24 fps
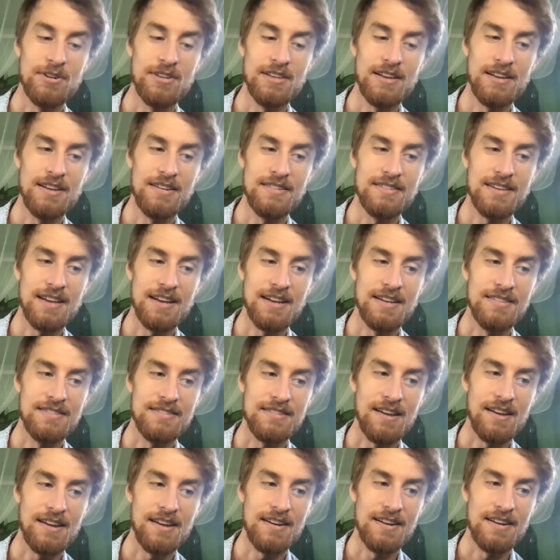really
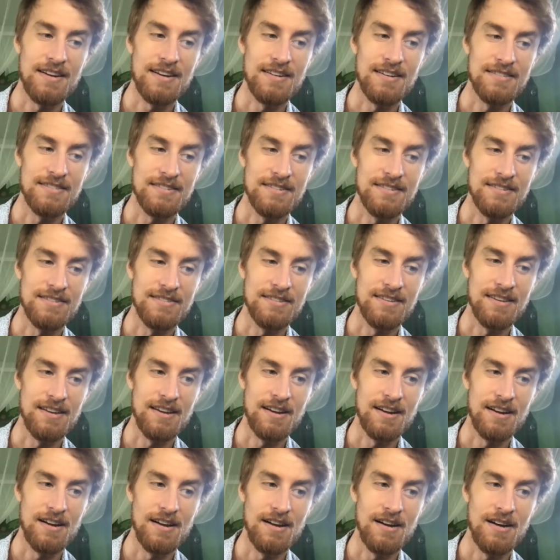intense endings. And it was
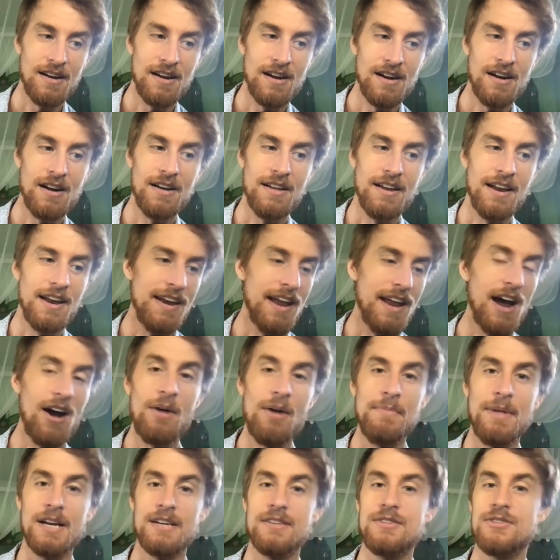like, and now
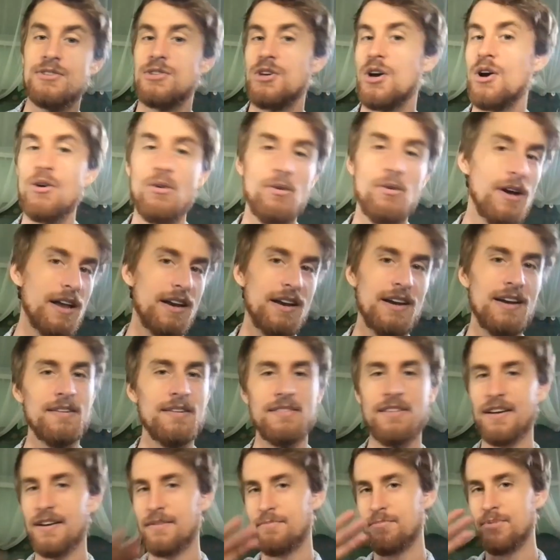I'm like so ready
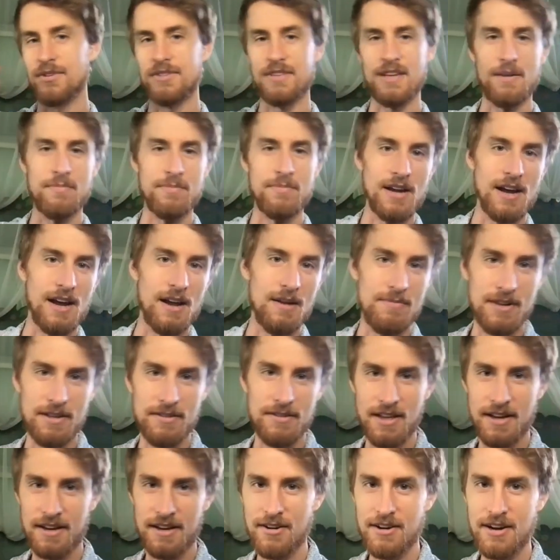to like put that behind me.
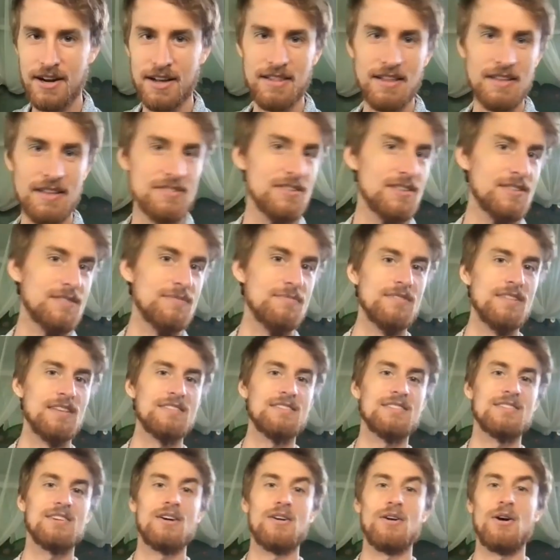I'm like, okay, let's
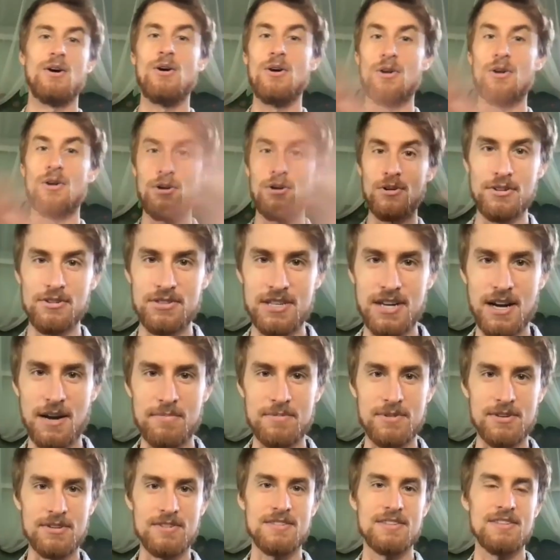start a whole new
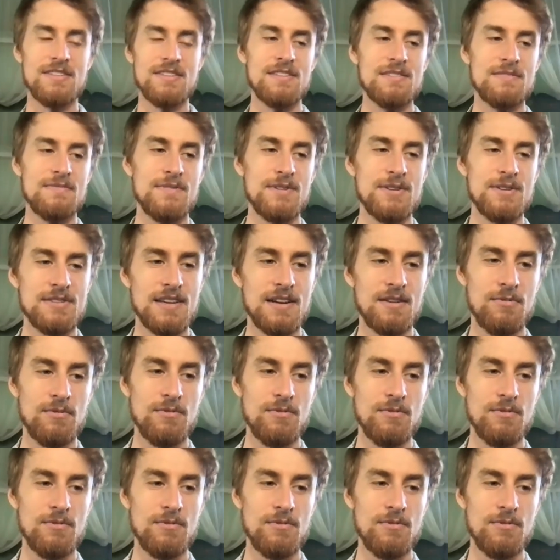chapter. So this feels like